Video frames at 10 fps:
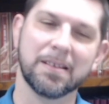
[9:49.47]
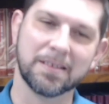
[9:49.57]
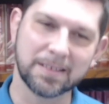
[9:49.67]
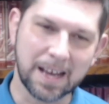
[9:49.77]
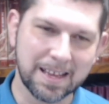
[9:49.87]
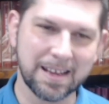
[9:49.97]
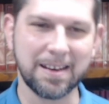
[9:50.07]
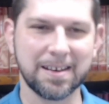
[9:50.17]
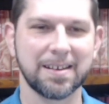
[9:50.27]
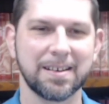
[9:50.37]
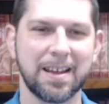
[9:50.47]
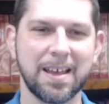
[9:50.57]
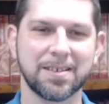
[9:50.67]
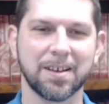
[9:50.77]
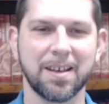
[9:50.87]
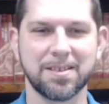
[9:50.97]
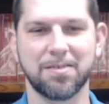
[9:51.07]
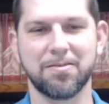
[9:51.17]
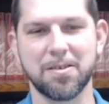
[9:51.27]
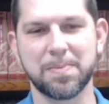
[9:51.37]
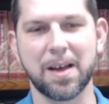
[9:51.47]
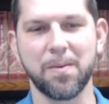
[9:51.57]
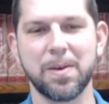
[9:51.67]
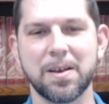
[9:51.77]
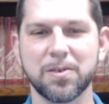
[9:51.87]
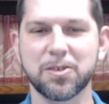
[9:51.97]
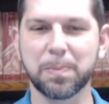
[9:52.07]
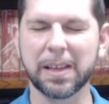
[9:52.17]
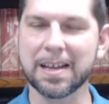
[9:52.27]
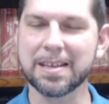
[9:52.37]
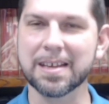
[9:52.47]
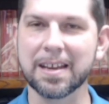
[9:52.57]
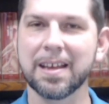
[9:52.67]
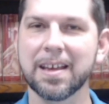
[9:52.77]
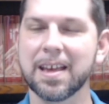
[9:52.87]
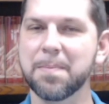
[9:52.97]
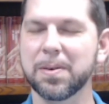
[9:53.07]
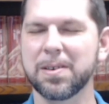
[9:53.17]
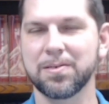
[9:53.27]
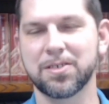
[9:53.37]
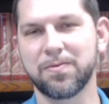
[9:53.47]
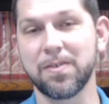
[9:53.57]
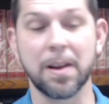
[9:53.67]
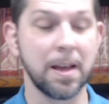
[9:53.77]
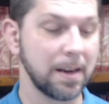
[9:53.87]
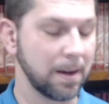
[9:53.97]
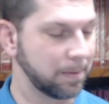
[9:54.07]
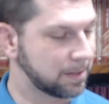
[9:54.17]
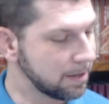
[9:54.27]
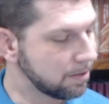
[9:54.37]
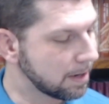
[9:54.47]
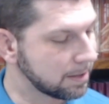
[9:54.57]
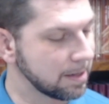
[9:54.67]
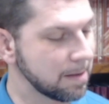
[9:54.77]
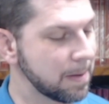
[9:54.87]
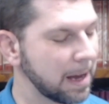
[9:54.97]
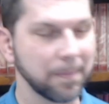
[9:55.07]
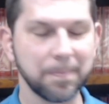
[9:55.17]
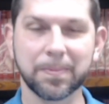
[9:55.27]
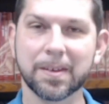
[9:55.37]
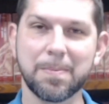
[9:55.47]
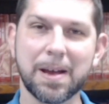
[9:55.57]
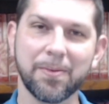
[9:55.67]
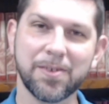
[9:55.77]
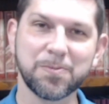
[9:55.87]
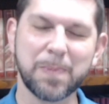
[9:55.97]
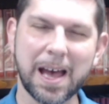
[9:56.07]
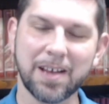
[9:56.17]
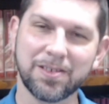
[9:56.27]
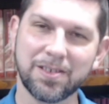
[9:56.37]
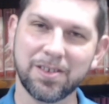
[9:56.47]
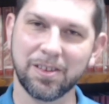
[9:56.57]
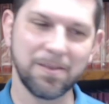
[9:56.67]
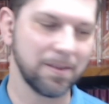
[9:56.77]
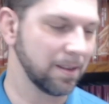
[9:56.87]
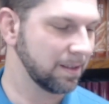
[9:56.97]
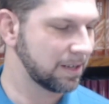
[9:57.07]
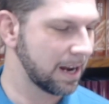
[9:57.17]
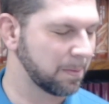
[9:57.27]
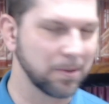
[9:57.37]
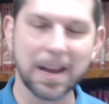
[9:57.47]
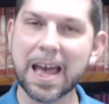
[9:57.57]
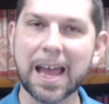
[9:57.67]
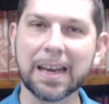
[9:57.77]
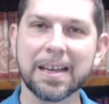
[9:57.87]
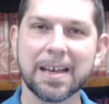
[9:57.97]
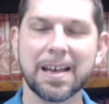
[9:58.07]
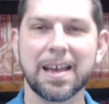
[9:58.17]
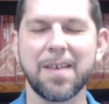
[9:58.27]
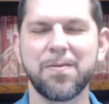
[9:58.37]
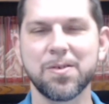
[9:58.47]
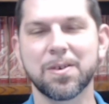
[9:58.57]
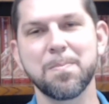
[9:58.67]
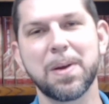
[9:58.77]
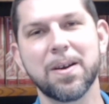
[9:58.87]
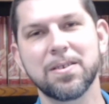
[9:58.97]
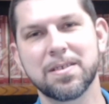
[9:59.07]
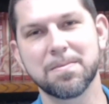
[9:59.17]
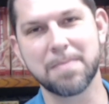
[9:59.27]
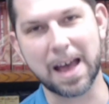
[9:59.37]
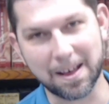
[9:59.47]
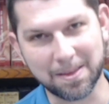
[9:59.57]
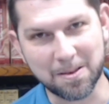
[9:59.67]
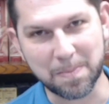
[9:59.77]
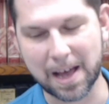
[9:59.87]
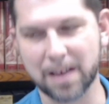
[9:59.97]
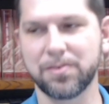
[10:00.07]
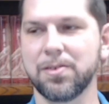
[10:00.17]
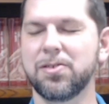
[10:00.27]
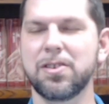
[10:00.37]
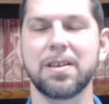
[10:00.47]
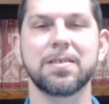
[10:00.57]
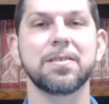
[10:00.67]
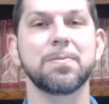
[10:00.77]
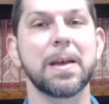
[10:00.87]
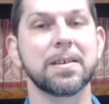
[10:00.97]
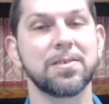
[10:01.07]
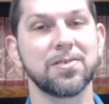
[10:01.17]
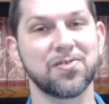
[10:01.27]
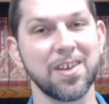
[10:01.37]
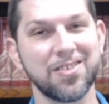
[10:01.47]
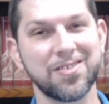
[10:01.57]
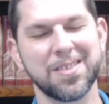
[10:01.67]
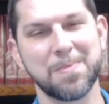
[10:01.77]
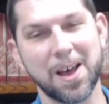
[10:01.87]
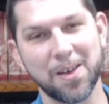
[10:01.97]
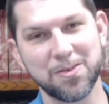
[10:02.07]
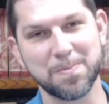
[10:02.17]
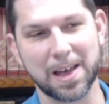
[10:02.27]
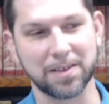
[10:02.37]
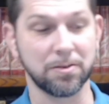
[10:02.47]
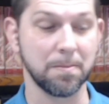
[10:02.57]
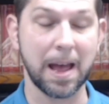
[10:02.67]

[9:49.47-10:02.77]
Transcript: The second is a, is a group that when it was planted, it produces fruit. Now, what's interesting about about this passage in Luke chapter 8, if you compare it to the Matthew passage, Jesus makes a distinction, the Matthew passage, or